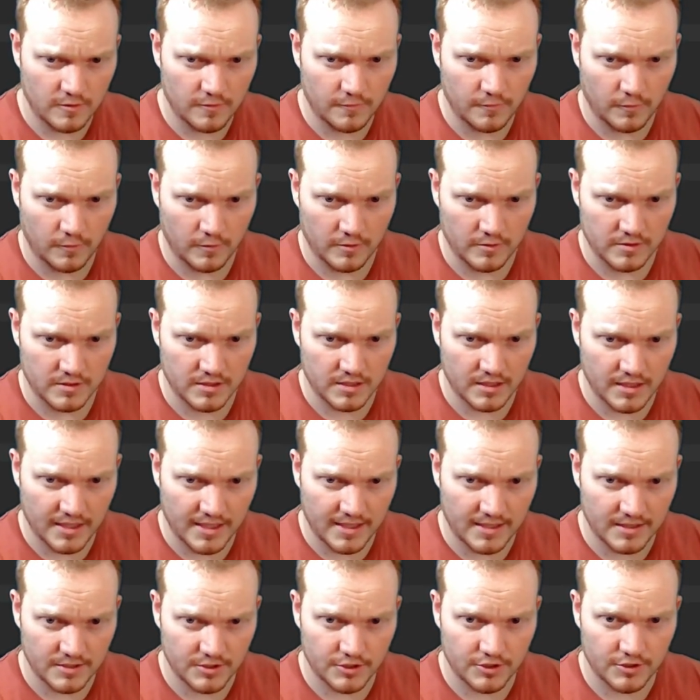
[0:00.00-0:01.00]
forward
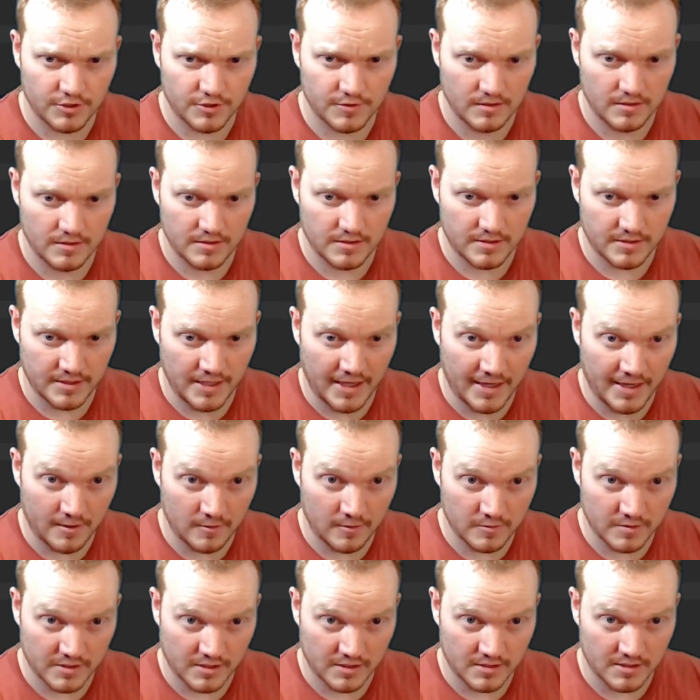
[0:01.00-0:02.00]
slash
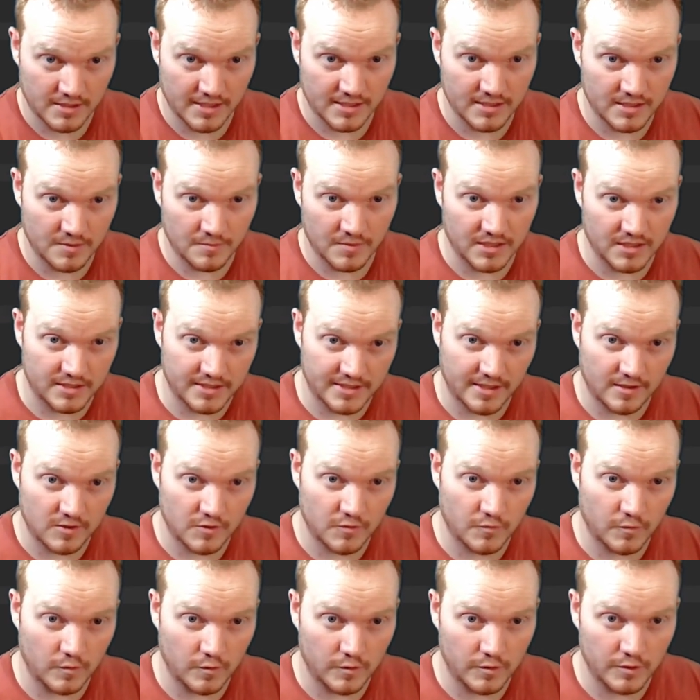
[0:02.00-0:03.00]
sounds, because that's in my sounds
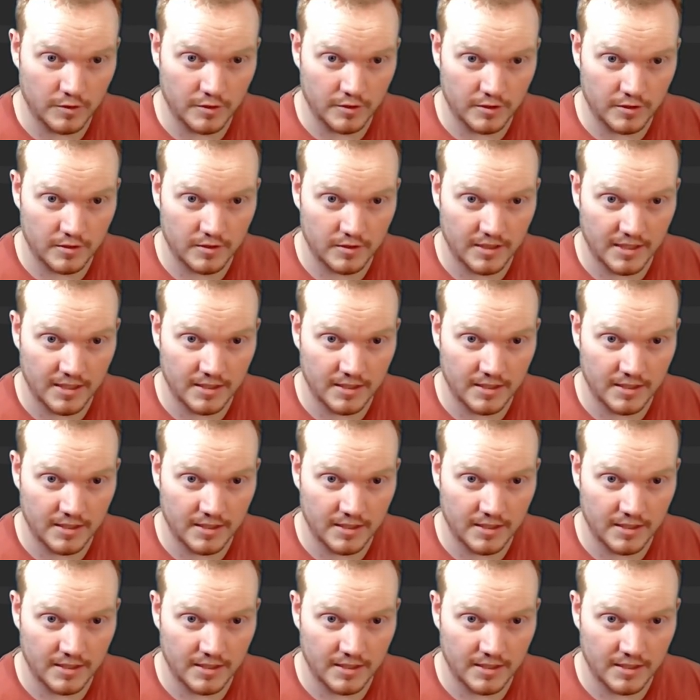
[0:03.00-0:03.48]
folder,